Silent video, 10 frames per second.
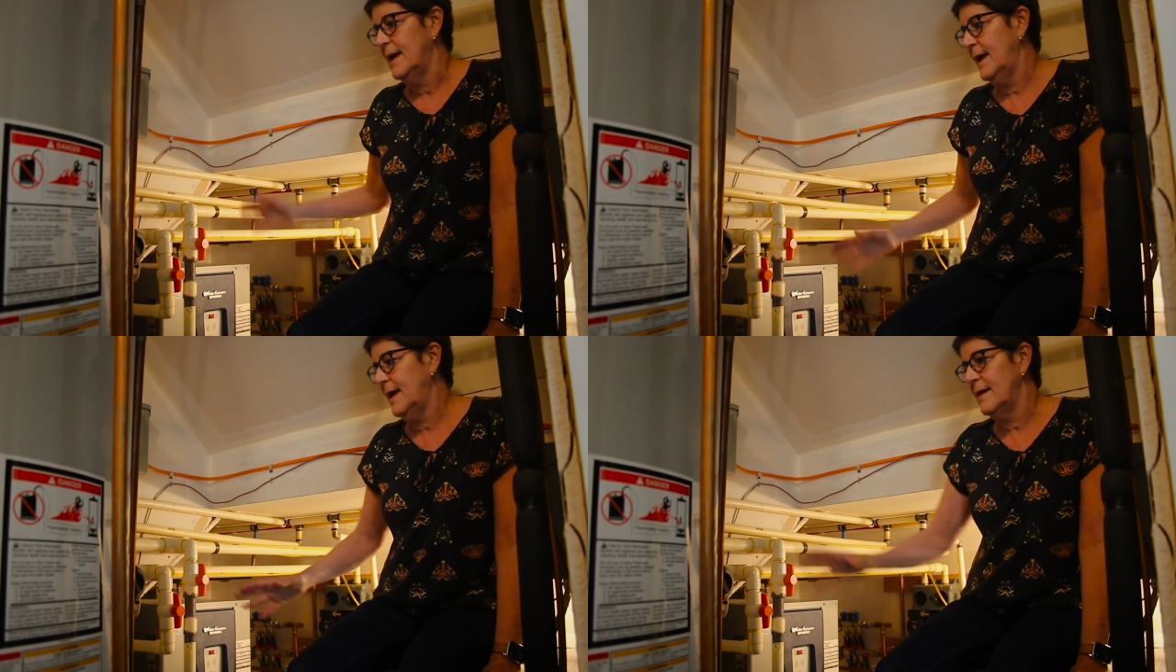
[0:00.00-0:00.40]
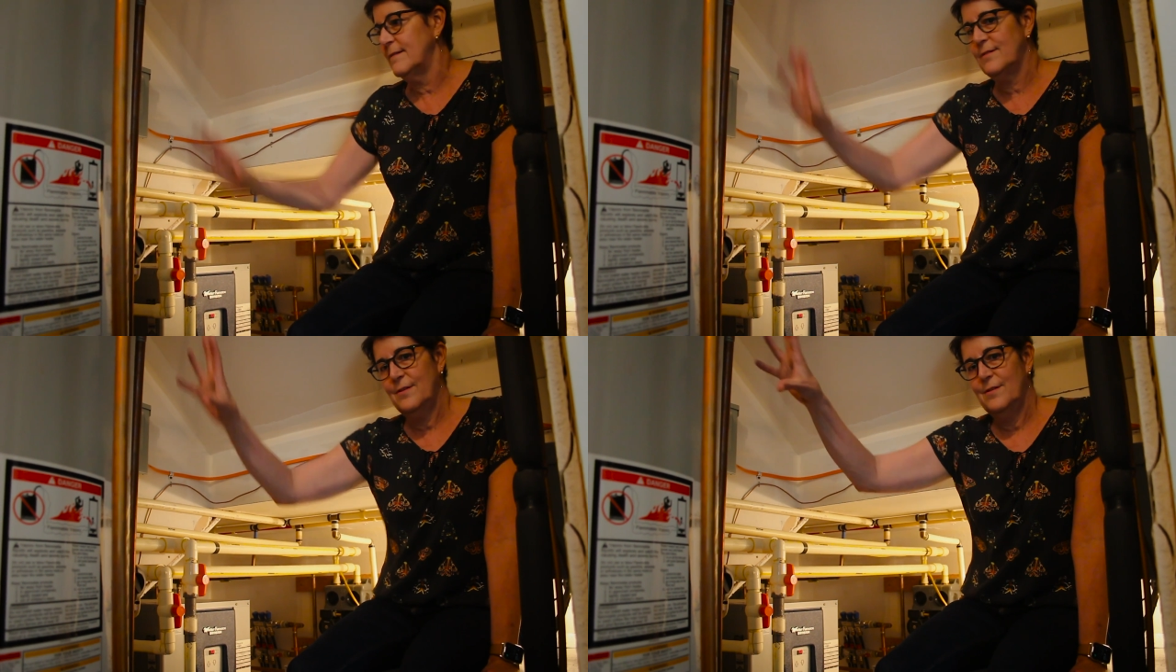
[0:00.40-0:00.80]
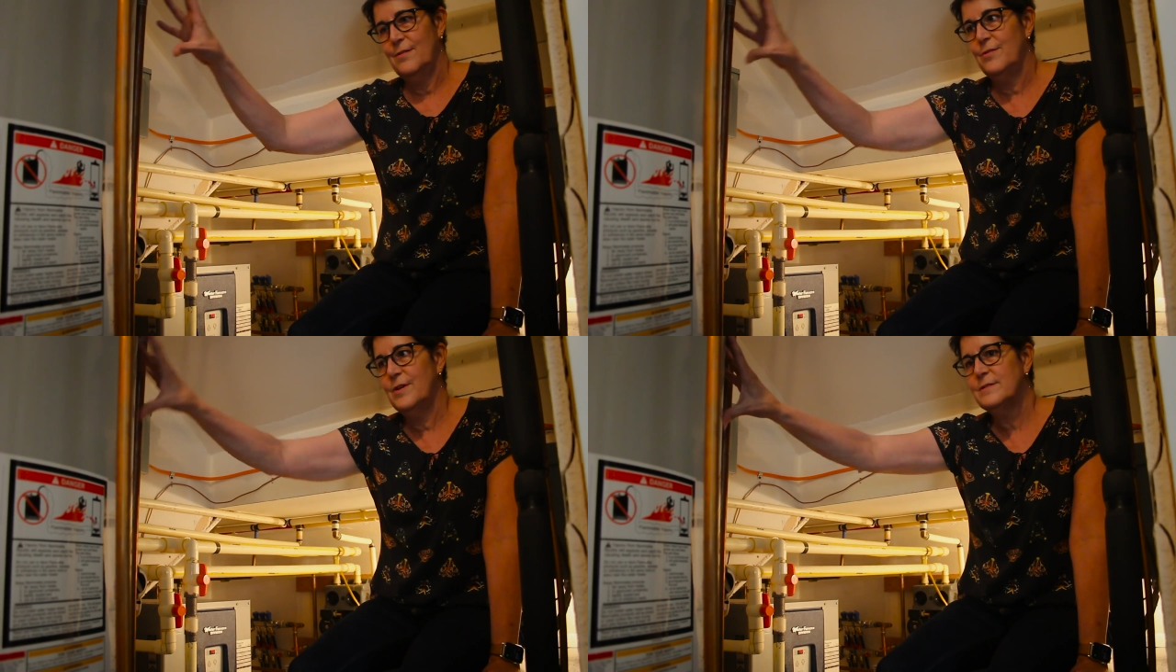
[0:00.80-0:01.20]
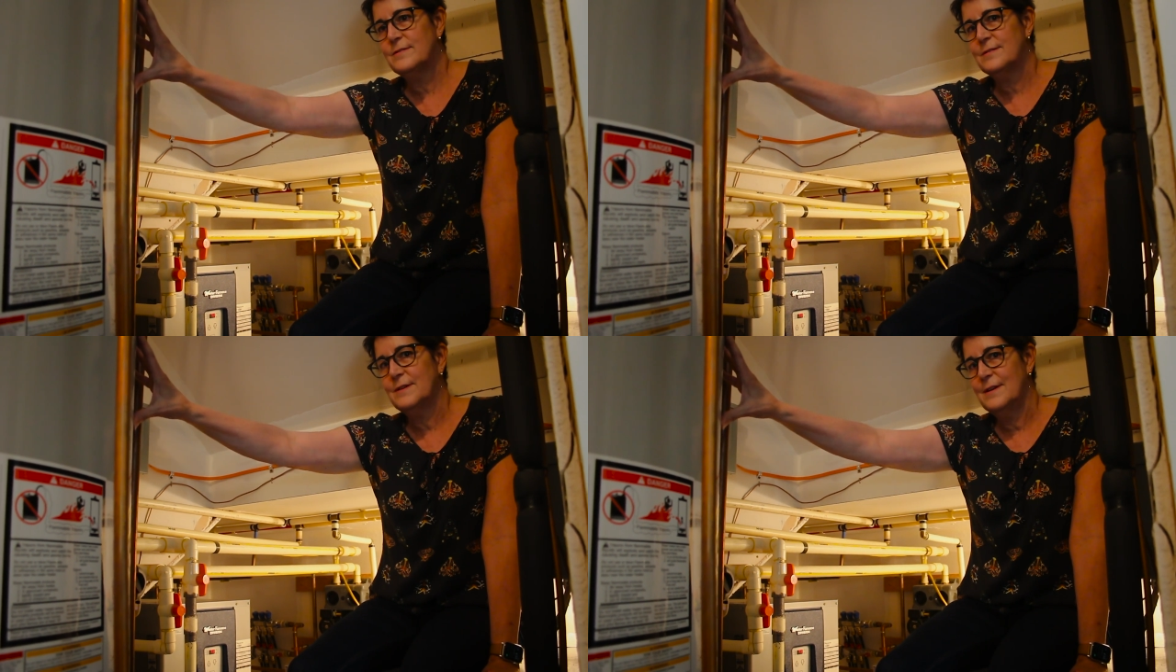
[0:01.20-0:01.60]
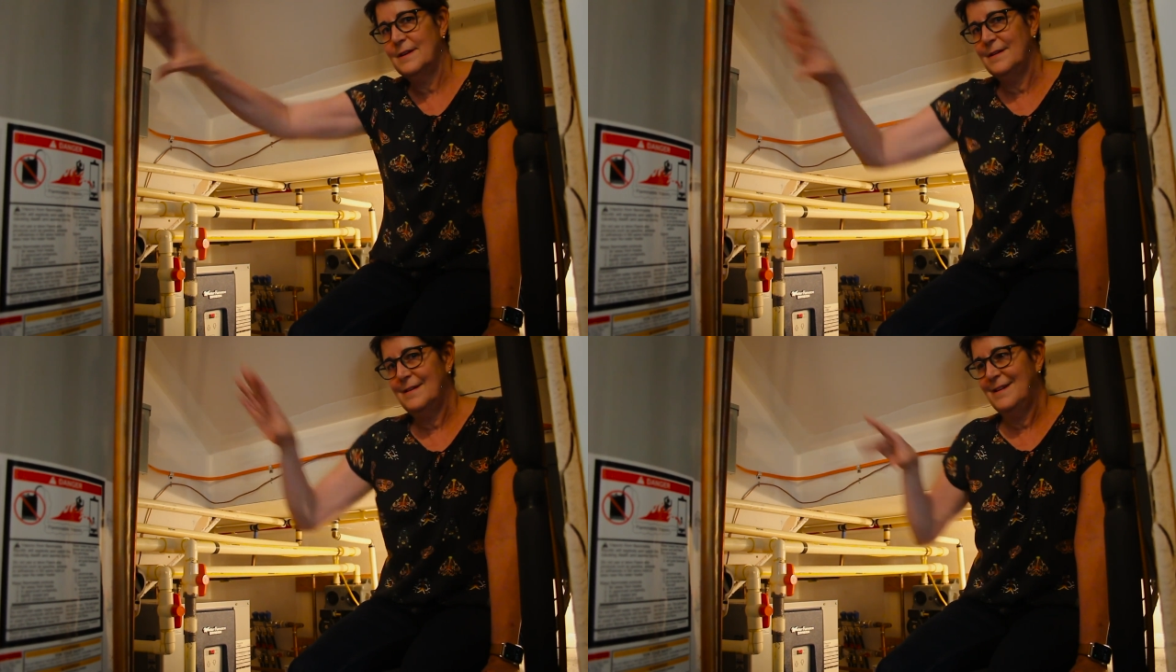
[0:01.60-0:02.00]
And this
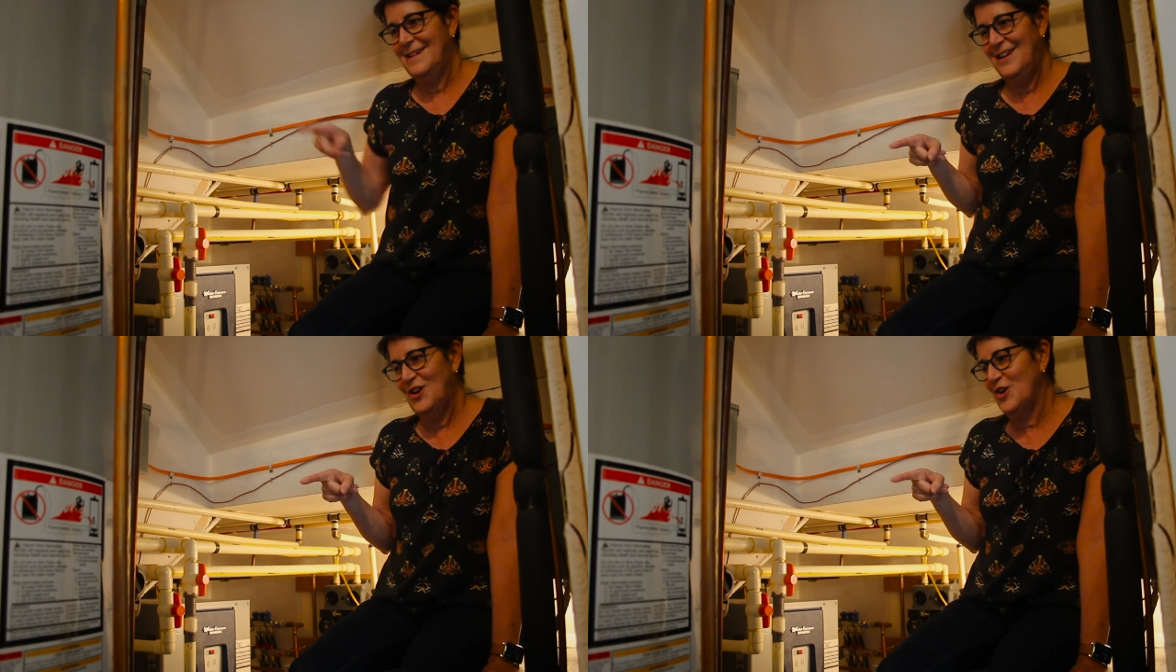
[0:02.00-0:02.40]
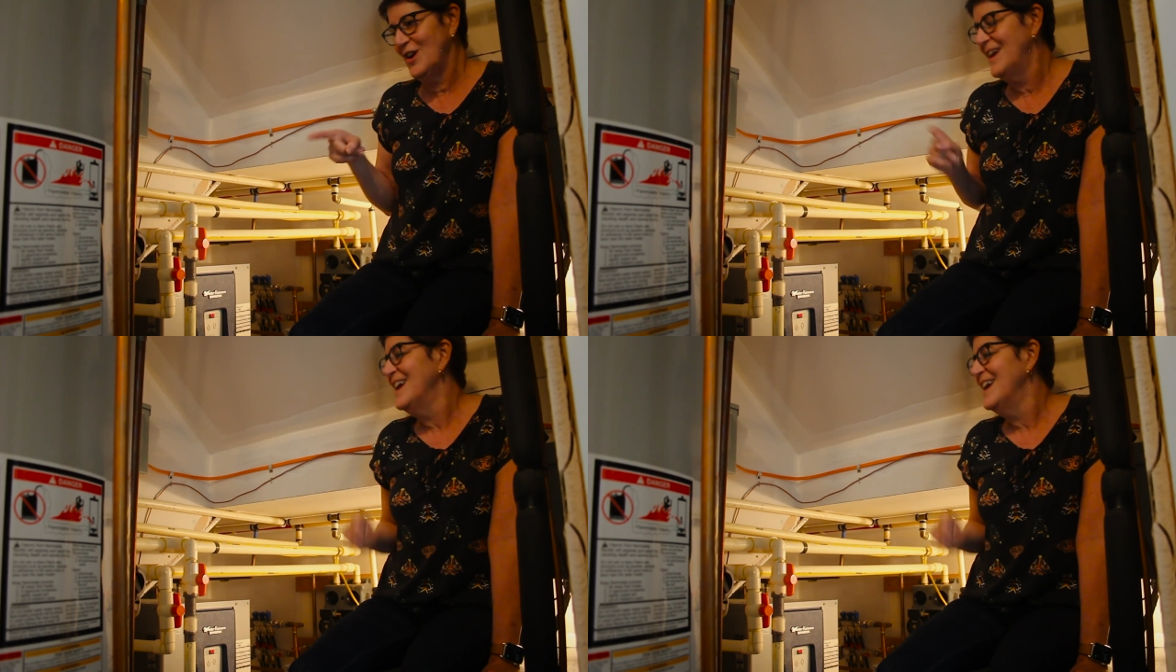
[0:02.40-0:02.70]
here